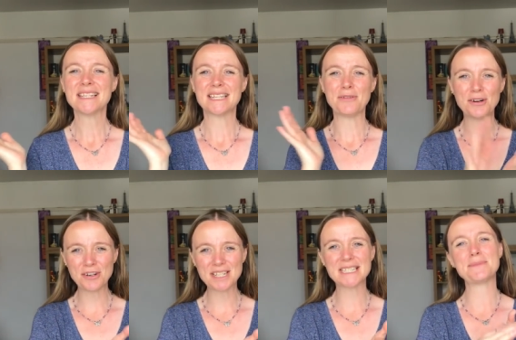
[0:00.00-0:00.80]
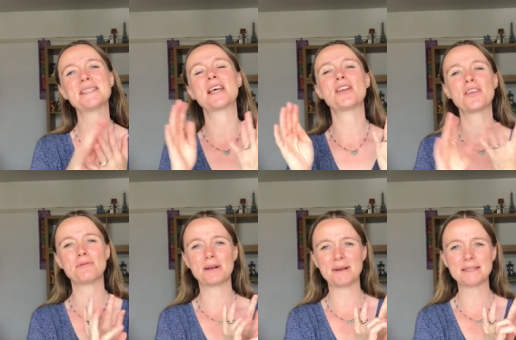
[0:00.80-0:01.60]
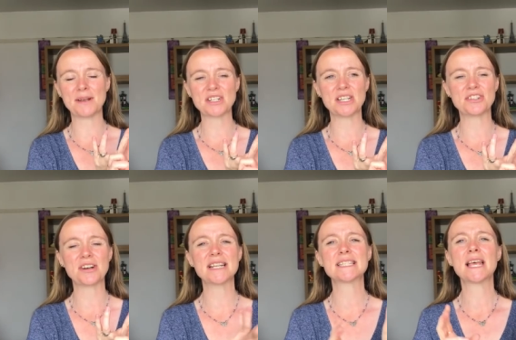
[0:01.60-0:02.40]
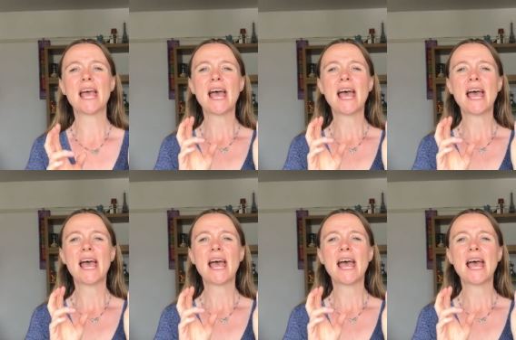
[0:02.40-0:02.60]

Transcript: So, autism is another one of my special interests.